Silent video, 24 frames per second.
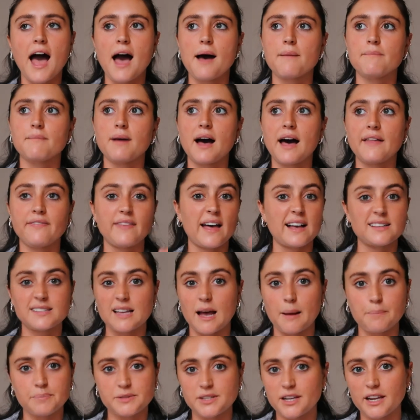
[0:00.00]
and that's
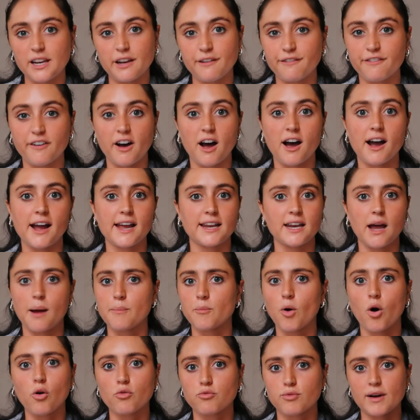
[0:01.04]
absolutely fine.
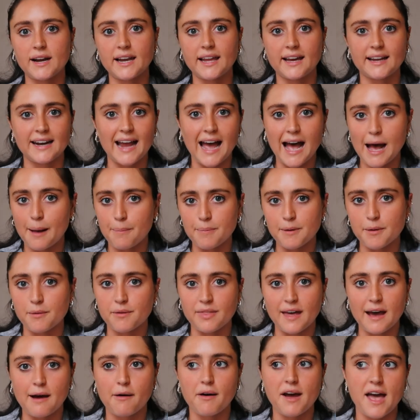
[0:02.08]
I'm not really unhappy
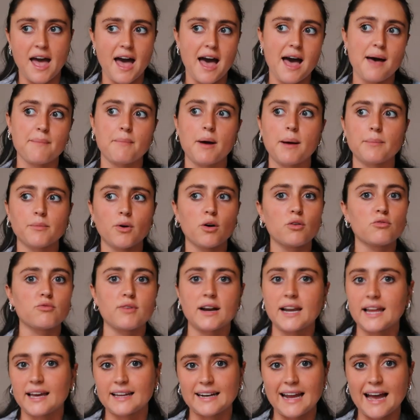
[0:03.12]
with how I am. I'm not
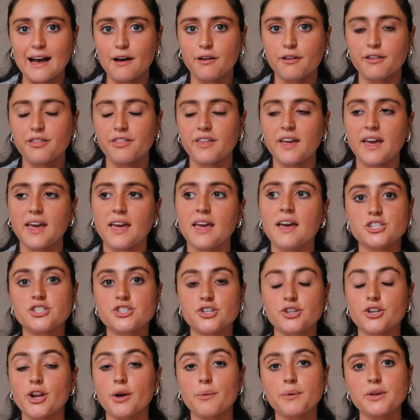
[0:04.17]
really unhealthy.
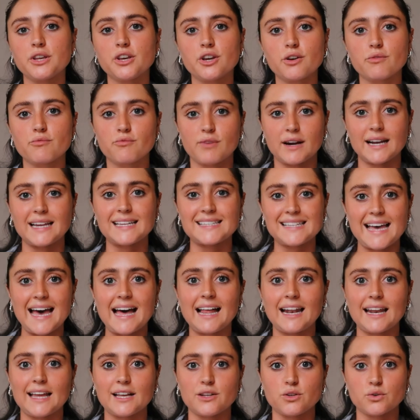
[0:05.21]
Just, you know, when you can really
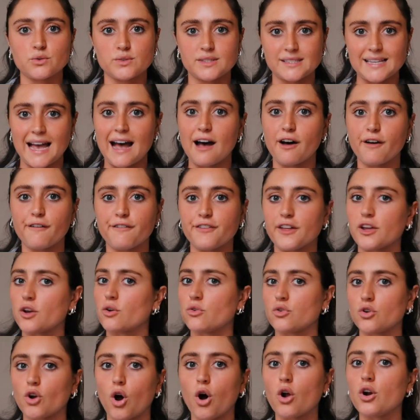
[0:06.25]
tell in yourself that
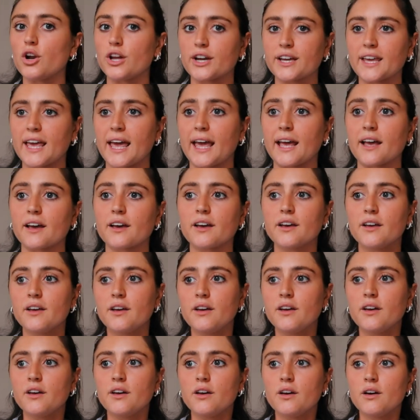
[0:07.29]
you're not looking
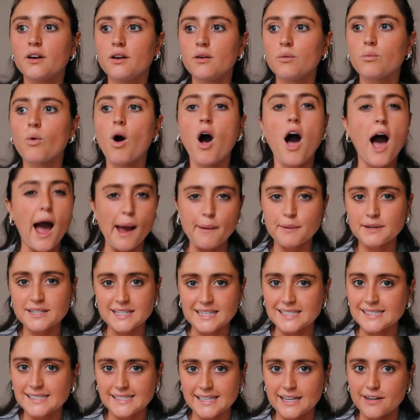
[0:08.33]
what I would
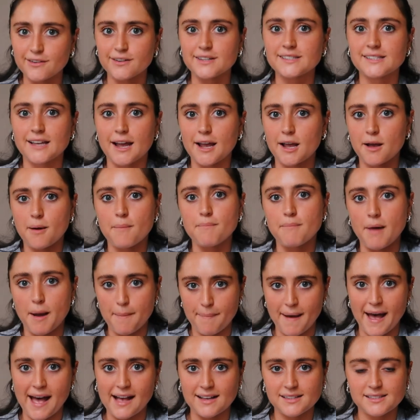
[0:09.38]
consider as like my
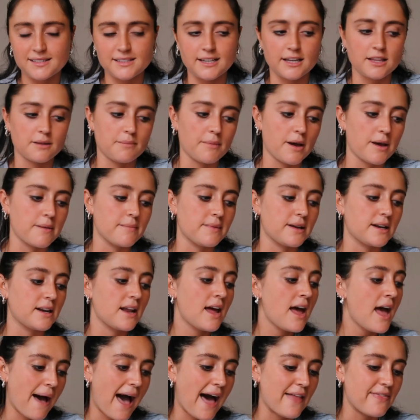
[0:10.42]
best at the moment,
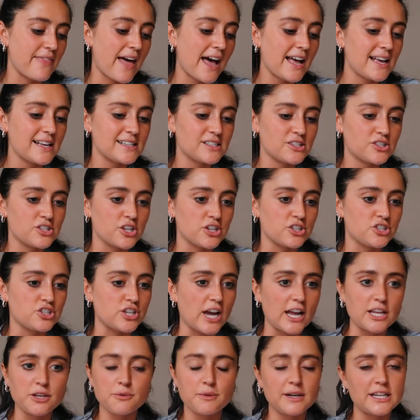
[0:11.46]
and that's
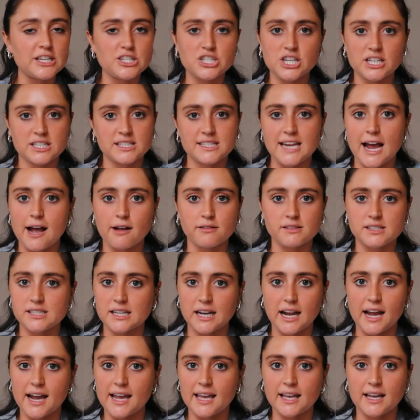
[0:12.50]
genuinely just down
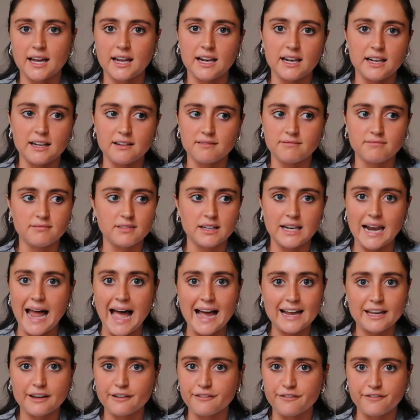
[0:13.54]
to like a
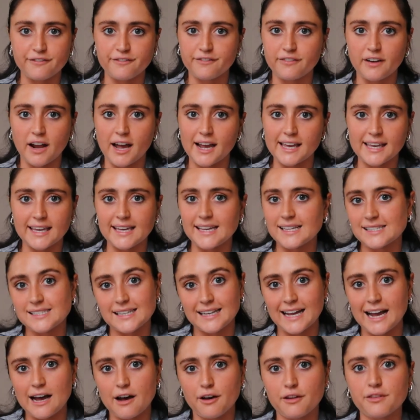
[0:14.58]
lack of like
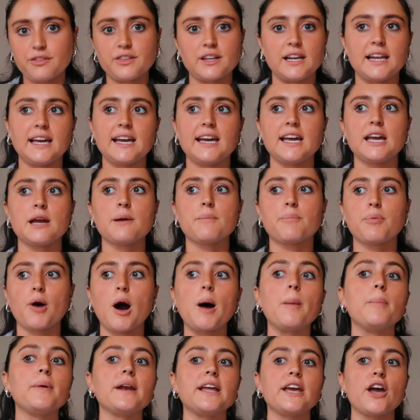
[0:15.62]
eating healthily,
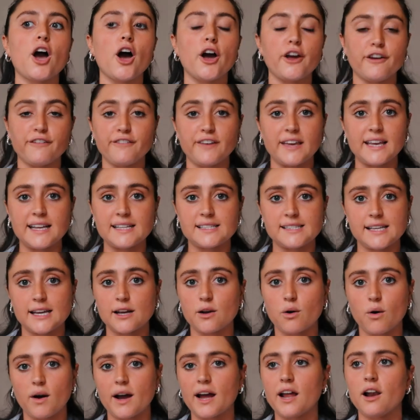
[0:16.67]
probably
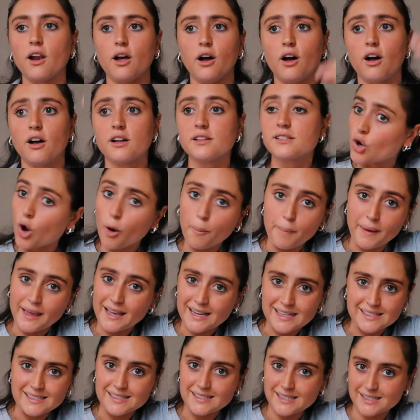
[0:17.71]
overeating quite a lot, not
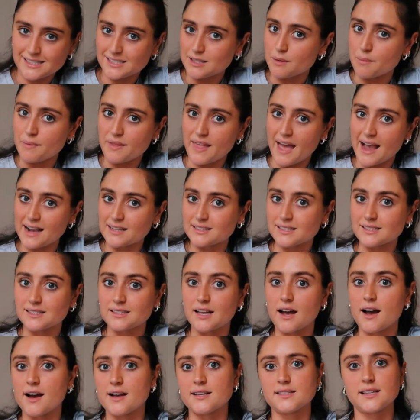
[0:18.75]
being consistent with
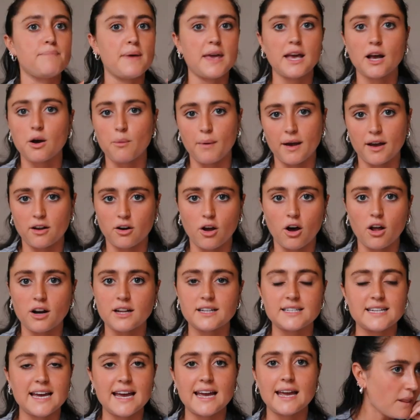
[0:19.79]
exercise, being away on
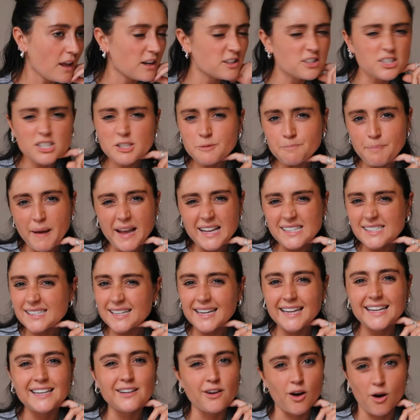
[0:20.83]
holiday, just
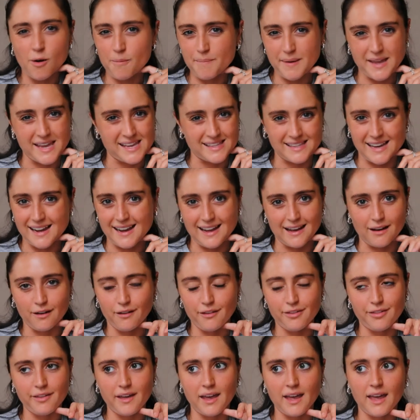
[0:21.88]
basically not being that
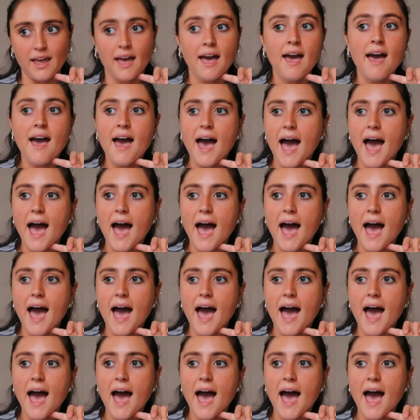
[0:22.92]
healthy,